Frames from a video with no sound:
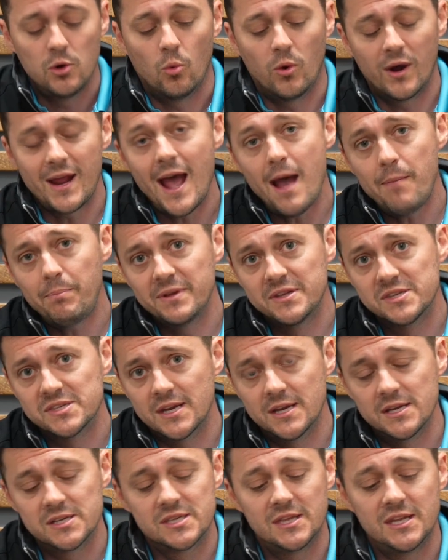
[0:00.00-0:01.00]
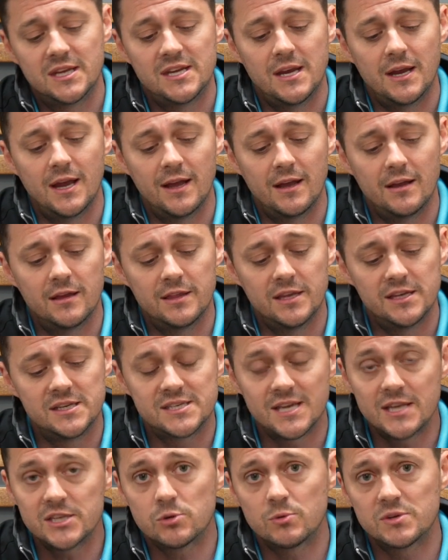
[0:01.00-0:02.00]
What happens is the
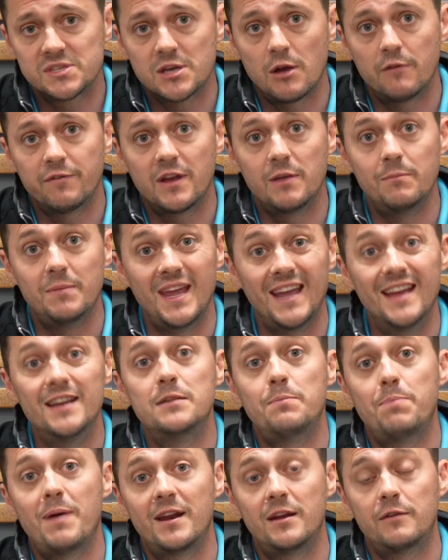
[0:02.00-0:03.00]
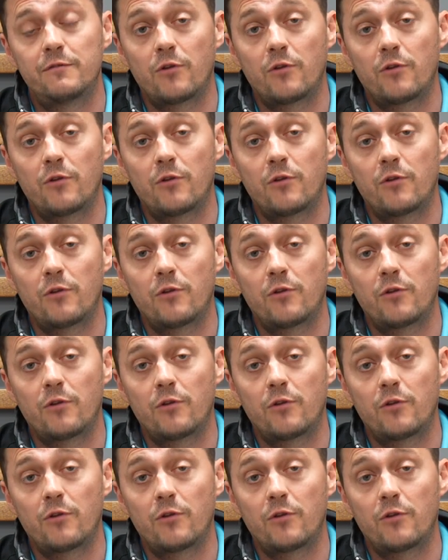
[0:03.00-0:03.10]
sensor itself can be independent